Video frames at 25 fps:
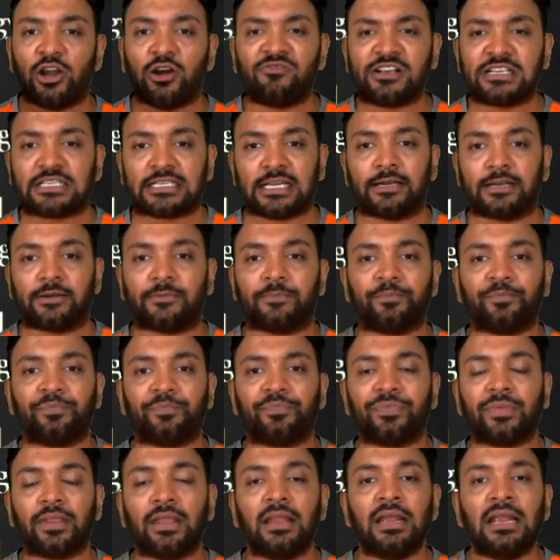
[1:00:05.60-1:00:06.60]
of asset.
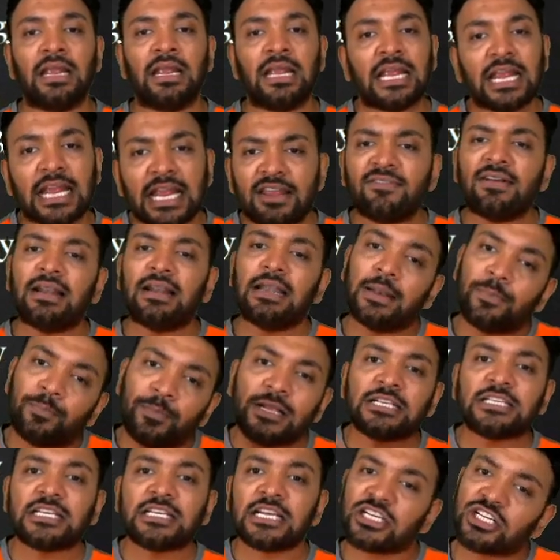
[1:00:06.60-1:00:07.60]
Even
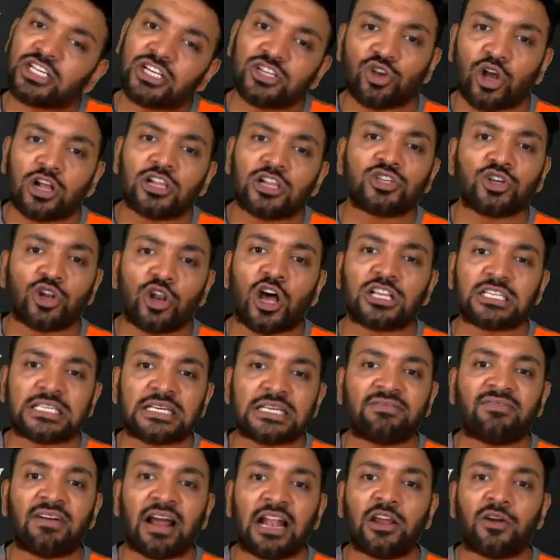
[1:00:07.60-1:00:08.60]
depreciation is also loss
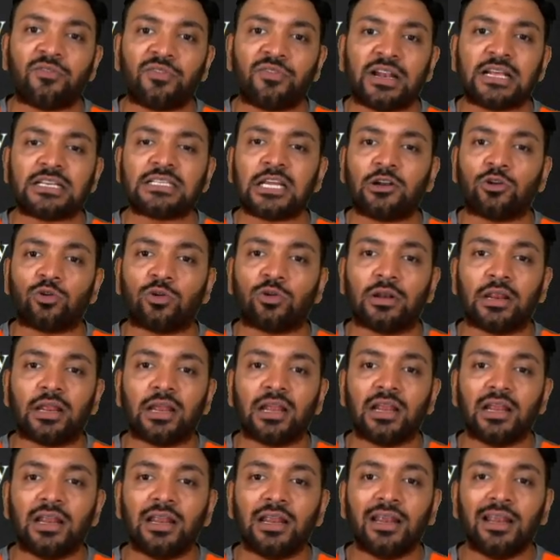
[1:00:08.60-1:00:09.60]
in value of an asset only.
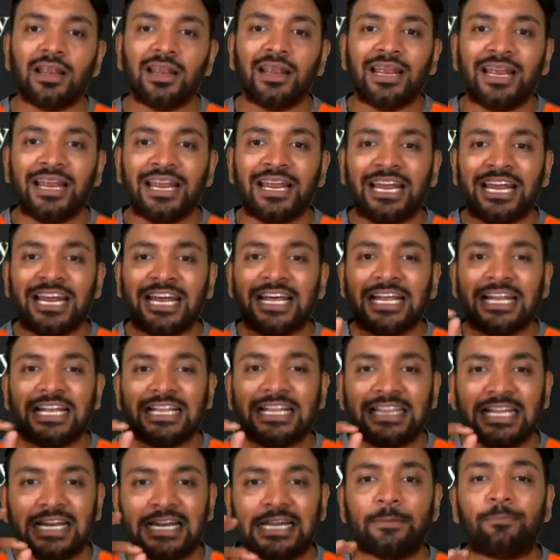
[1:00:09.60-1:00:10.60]

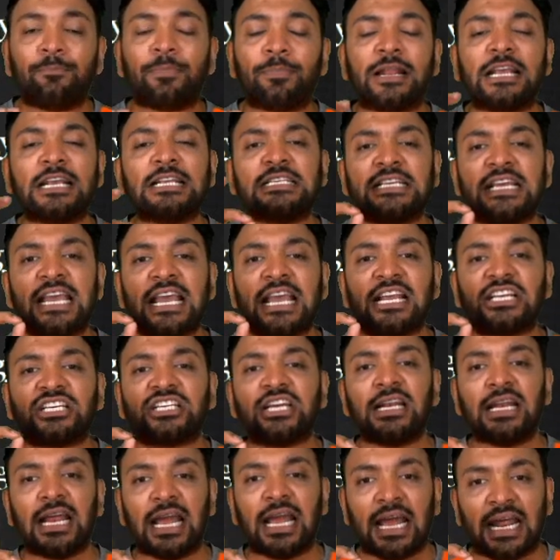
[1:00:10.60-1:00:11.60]
The
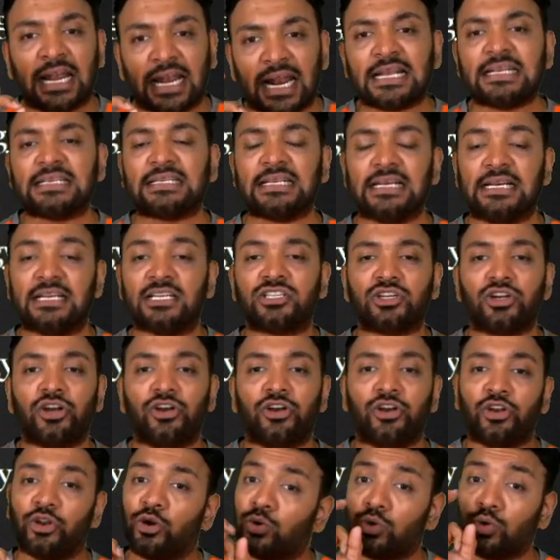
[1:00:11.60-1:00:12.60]
depreciation arises
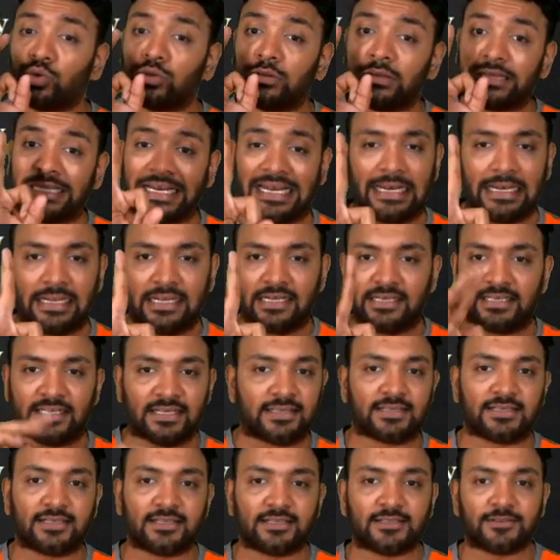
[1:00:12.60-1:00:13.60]
due to three
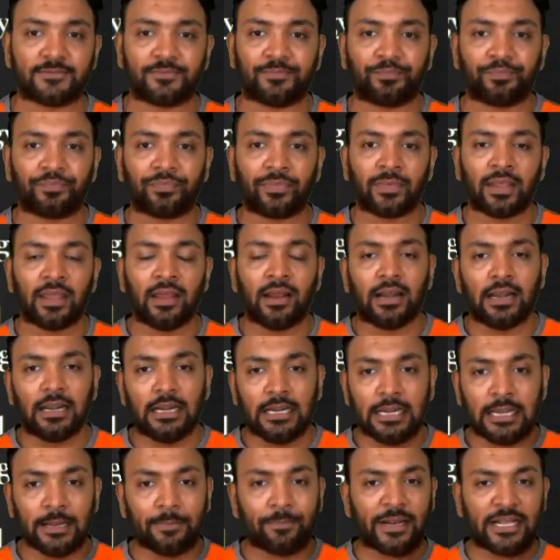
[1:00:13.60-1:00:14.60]
reasons.
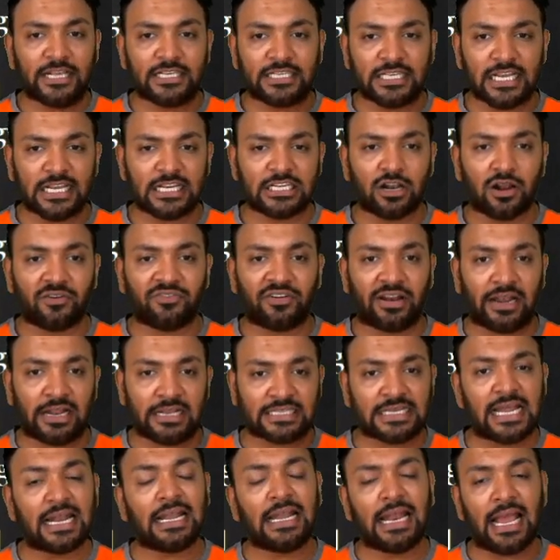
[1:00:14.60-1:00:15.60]
Depreciation of an
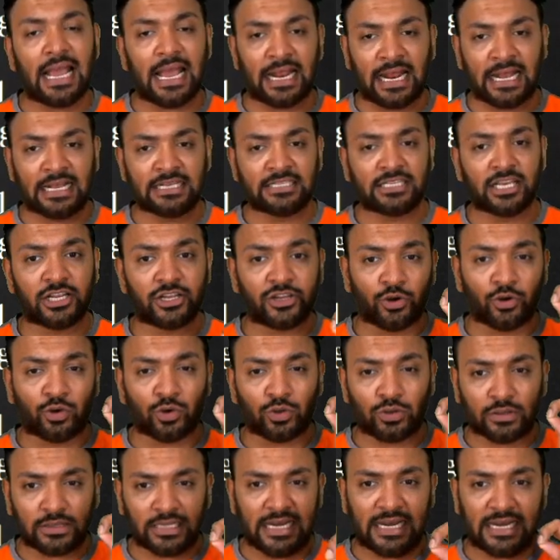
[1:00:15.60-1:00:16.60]
asset arises due to
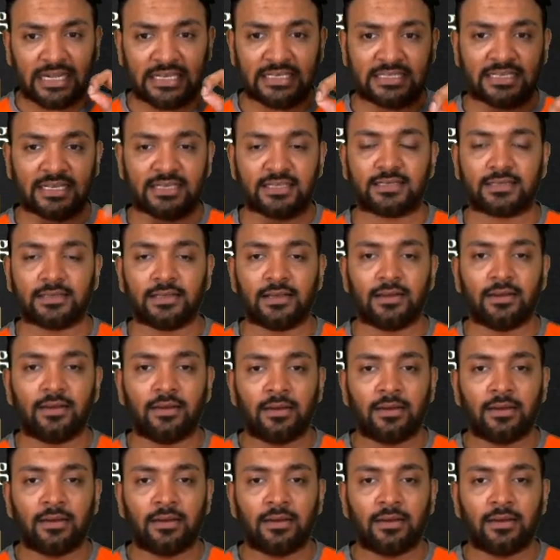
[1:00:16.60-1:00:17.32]
three reasons.